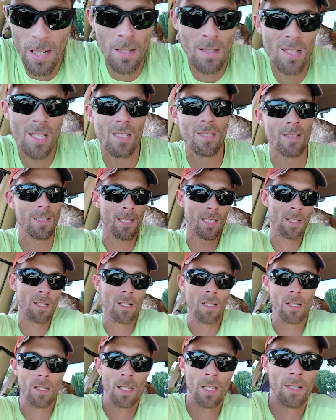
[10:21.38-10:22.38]
else in
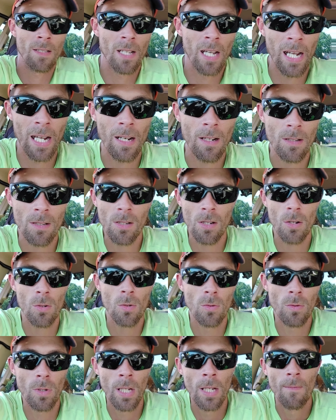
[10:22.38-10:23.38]
the
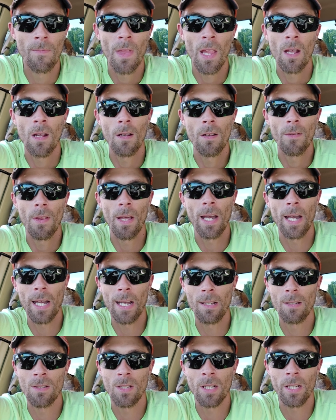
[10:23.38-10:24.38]
household that
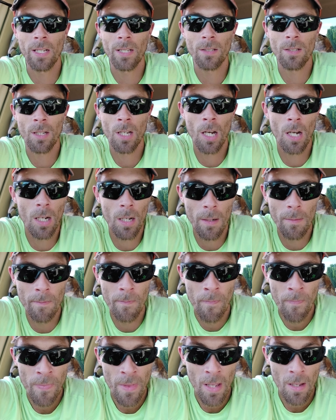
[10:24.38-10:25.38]
has an
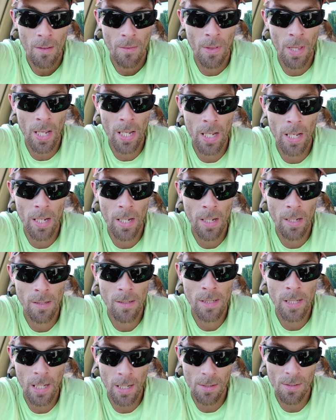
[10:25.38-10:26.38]
income, then
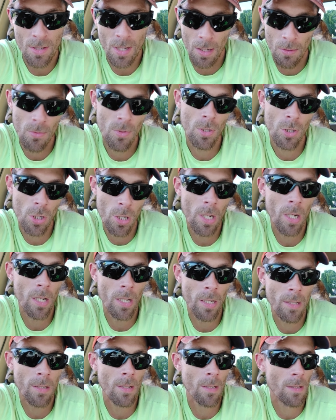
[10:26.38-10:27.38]
yes, I would
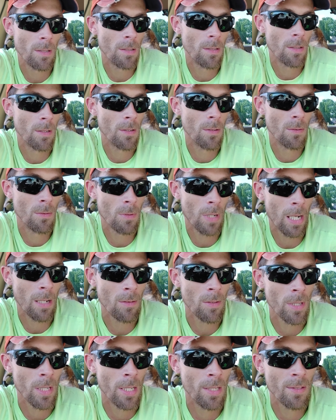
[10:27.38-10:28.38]
try to do
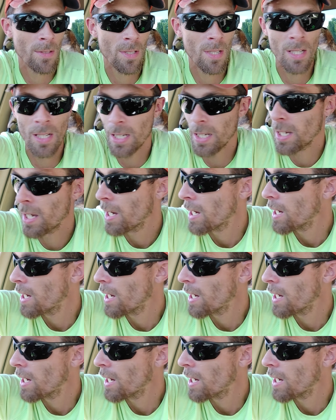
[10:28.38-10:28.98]
route density